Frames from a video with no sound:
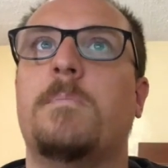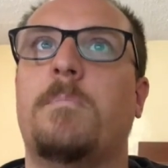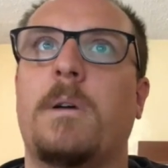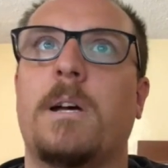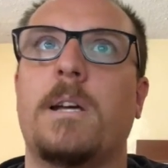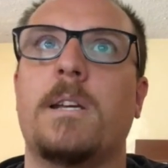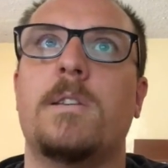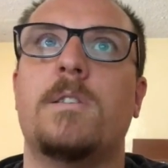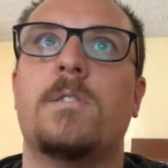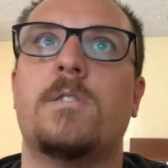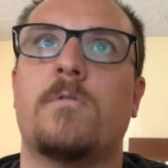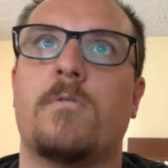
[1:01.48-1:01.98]

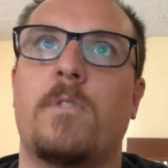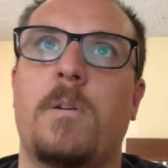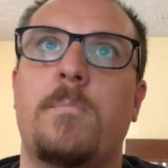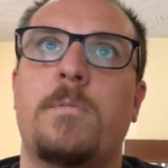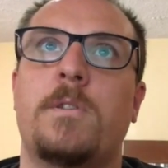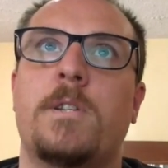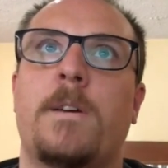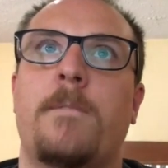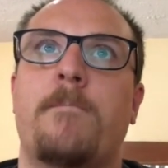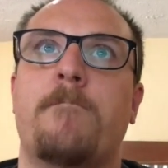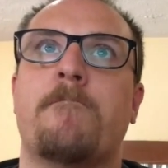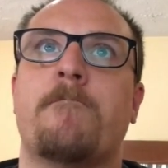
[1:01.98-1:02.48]
by
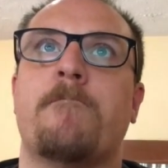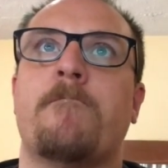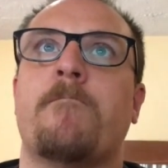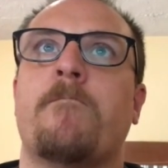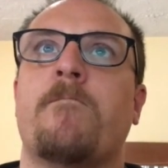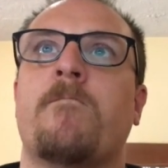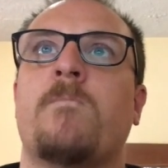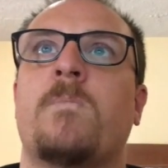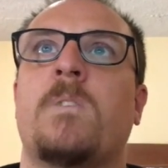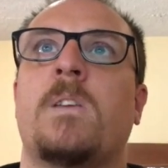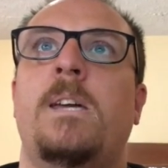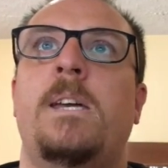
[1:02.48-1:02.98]
Scripture.
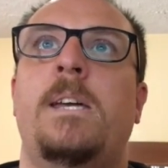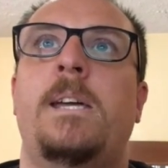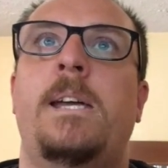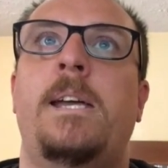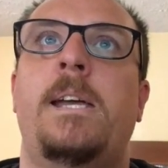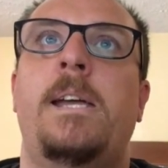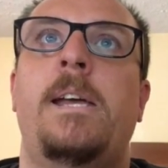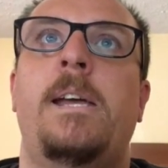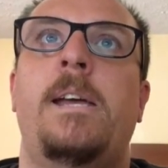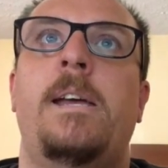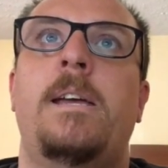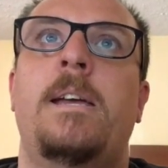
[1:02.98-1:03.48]

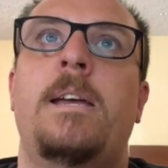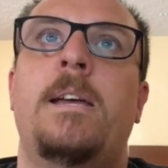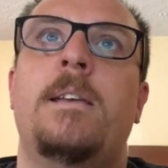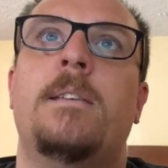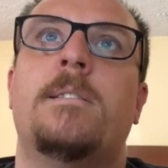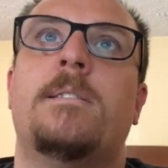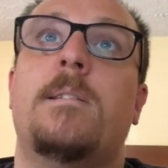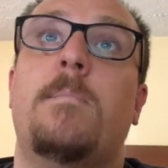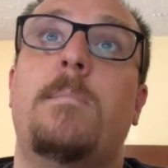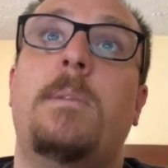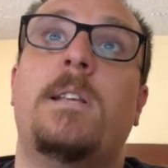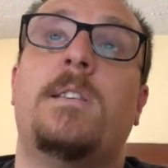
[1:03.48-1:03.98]

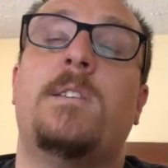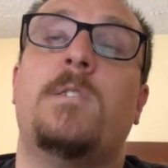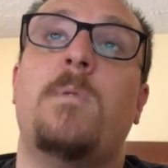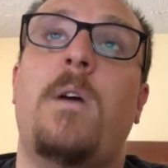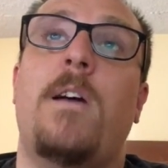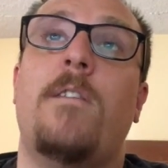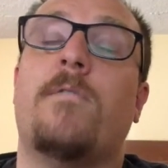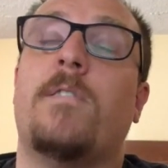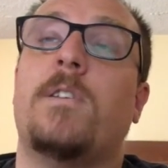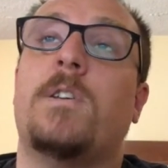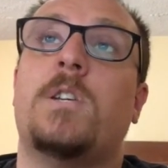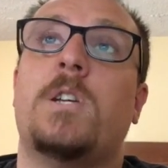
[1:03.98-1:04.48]
Similar to
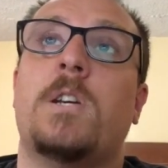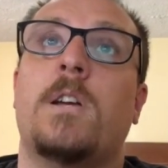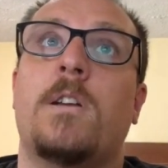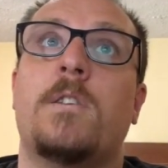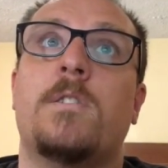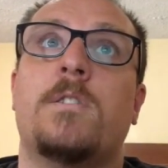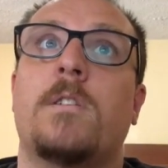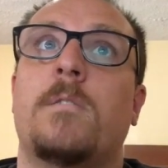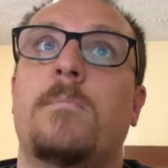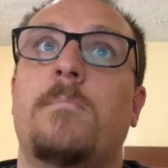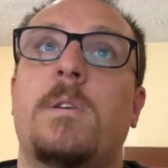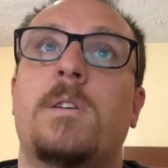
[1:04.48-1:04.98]
every
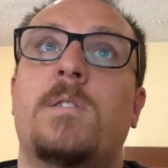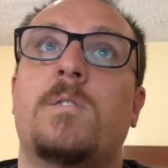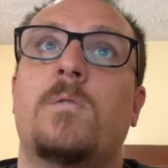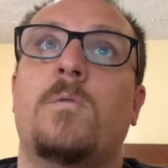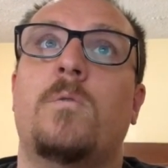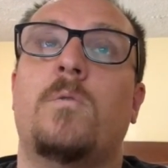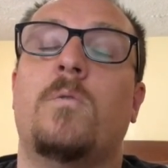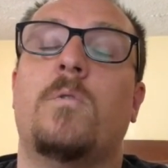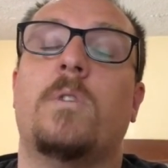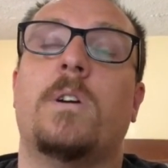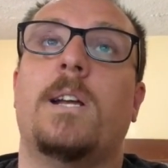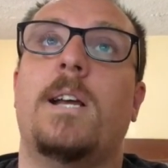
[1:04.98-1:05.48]
church and mission
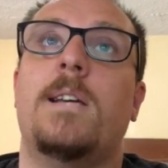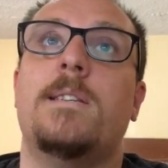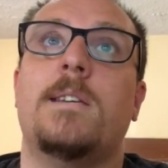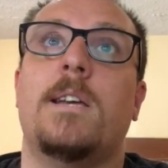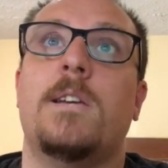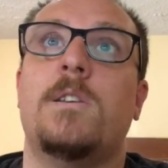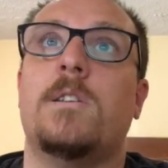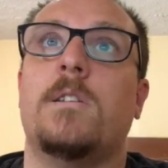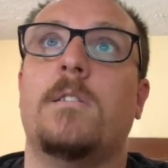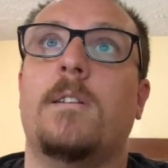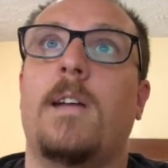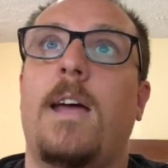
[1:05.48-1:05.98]

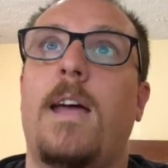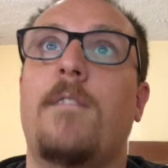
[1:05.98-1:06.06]
organisation